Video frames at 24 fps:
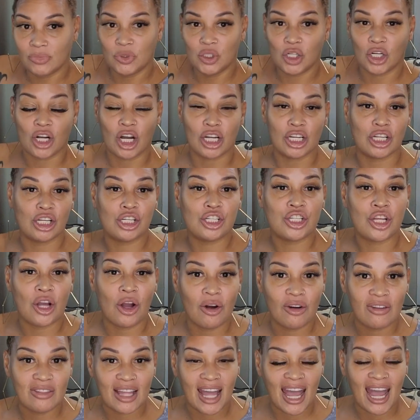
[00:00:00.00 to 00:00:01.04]
You're going to
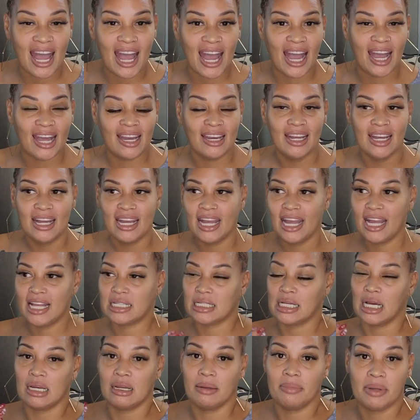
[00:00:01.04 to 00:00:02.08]
show that.
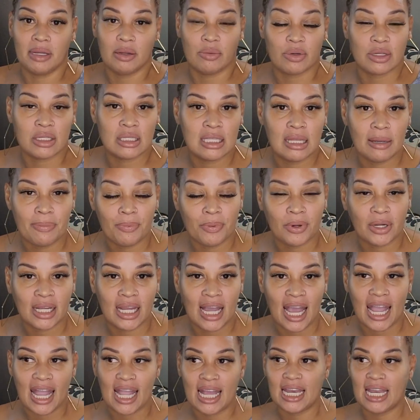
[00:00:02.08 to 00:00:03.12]
It's going to be
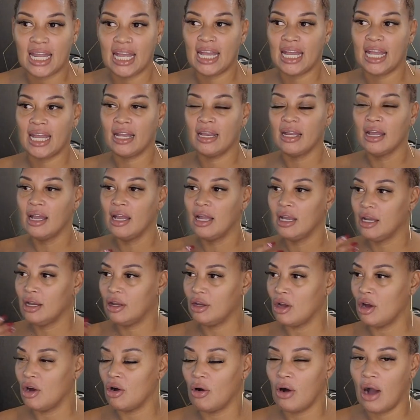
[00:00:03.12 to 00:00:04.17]
reciprocated.
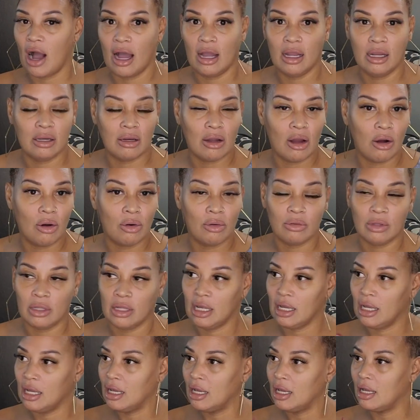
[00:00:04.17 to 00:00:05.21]
You know, you know
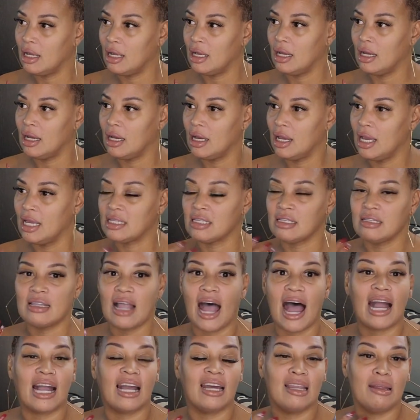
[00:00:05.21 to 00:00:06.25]
it's
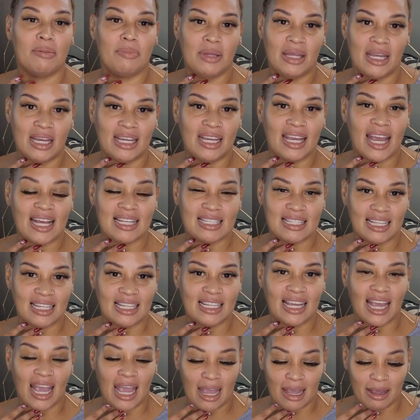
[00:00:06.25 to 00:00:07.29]
not going to be a
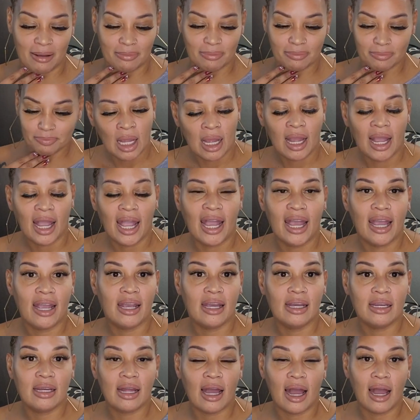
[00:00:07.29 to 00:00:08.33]
guessing game.
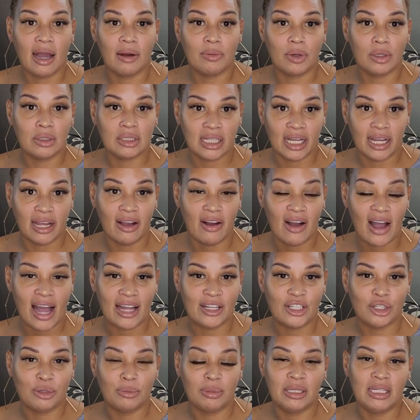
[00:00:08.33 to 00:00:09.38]
And I wrote down,
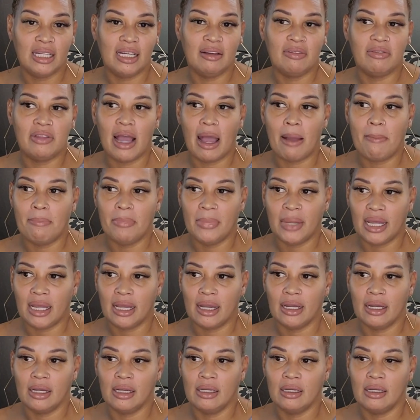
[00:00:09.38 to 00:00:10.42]
I do believe that
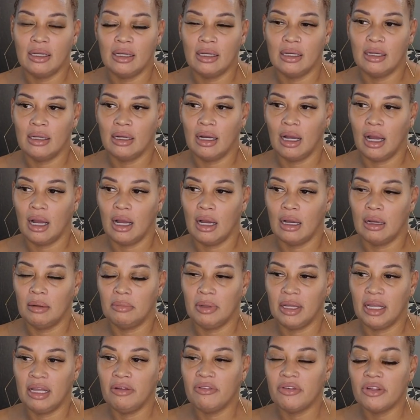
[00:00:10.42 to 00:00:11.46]
men,
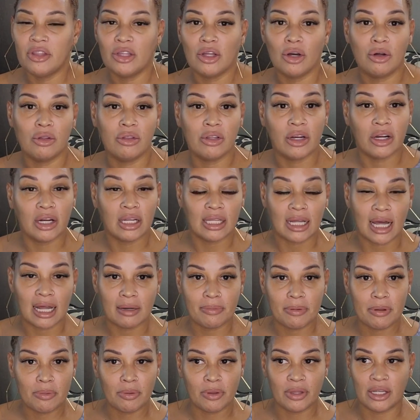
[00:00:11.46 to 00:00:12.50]
um, even though there are a lot
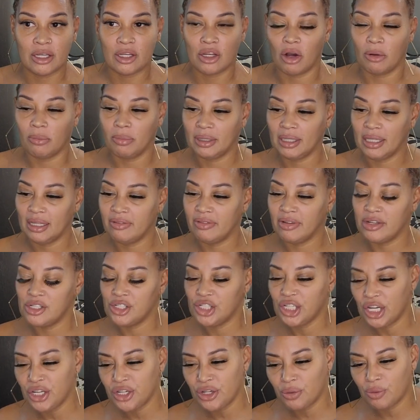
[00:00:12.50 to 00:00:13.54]
of people that don't believe in
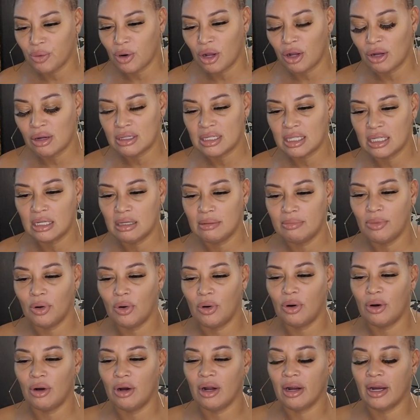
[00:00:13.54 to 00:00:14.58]
gender roles
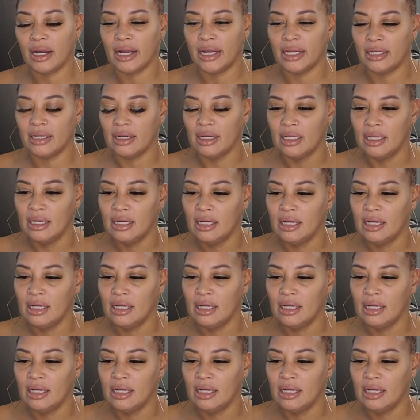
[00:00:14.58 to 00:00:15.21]
anymore and,